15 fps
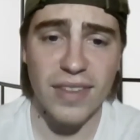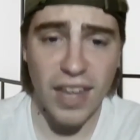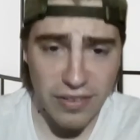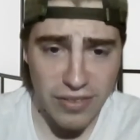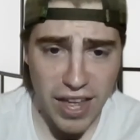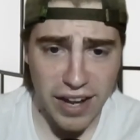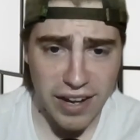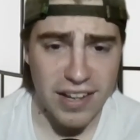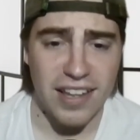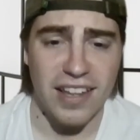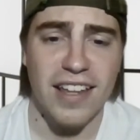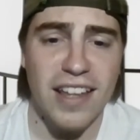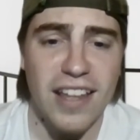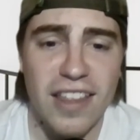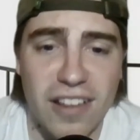And then
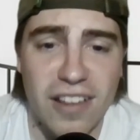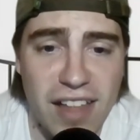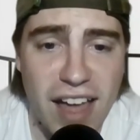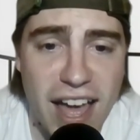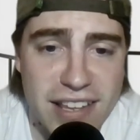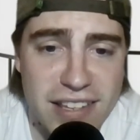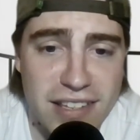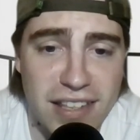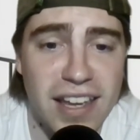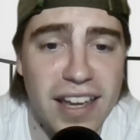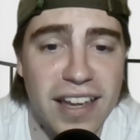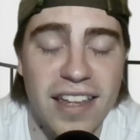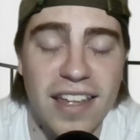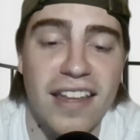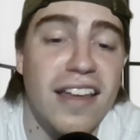the last
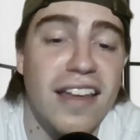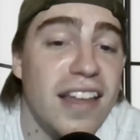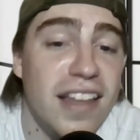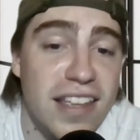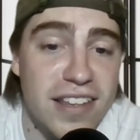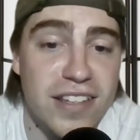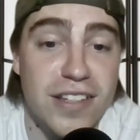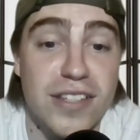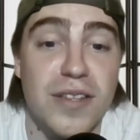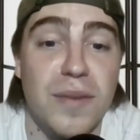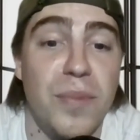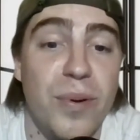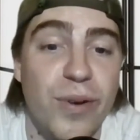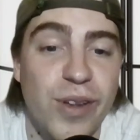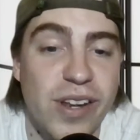thing is to
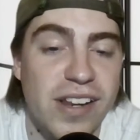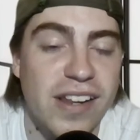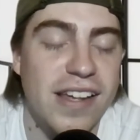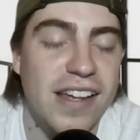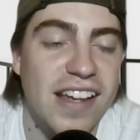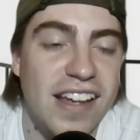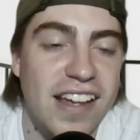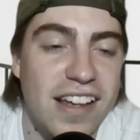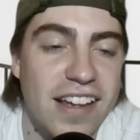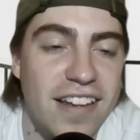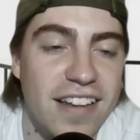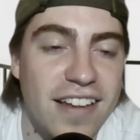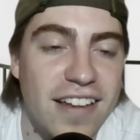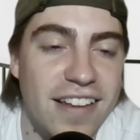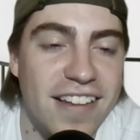put,
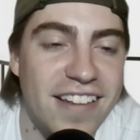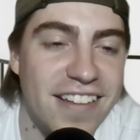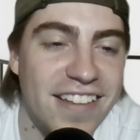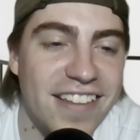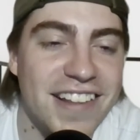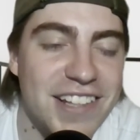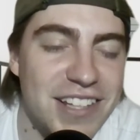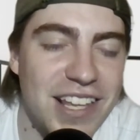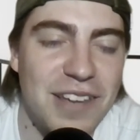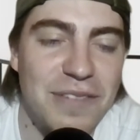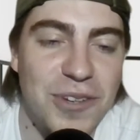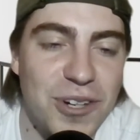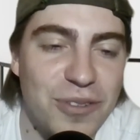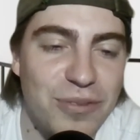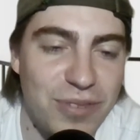if
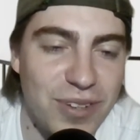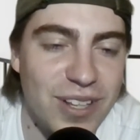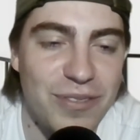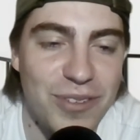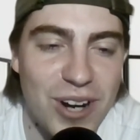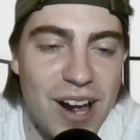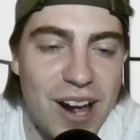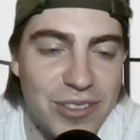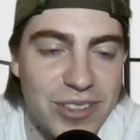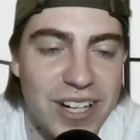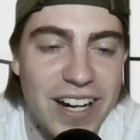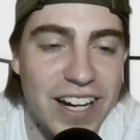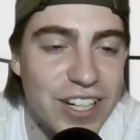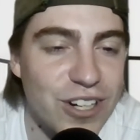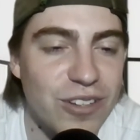you're out
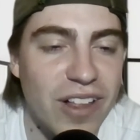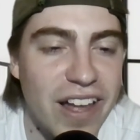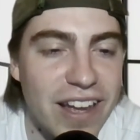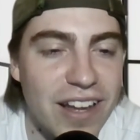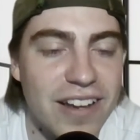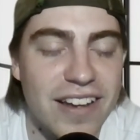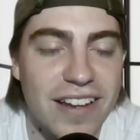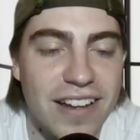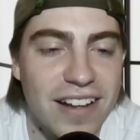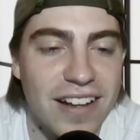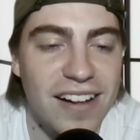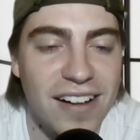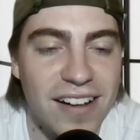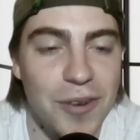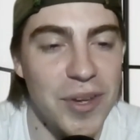there and you're like,
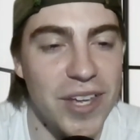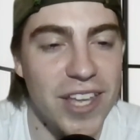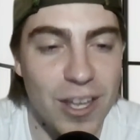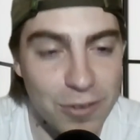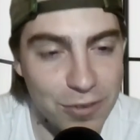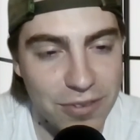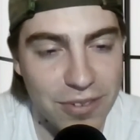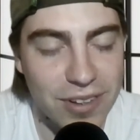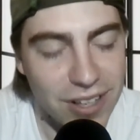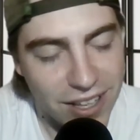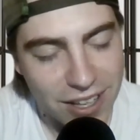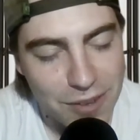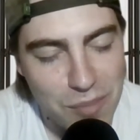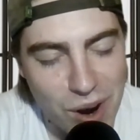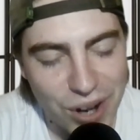oh, we gave
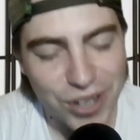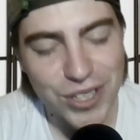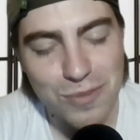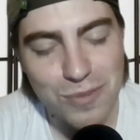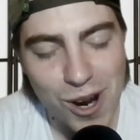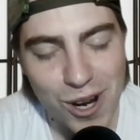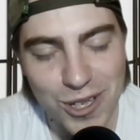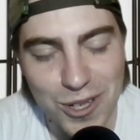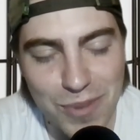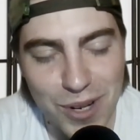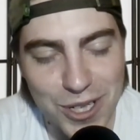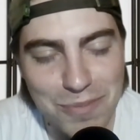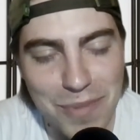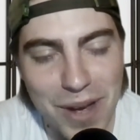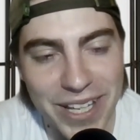Marcus Smart too
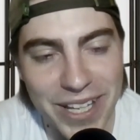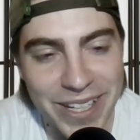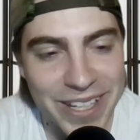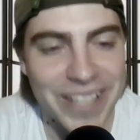much money.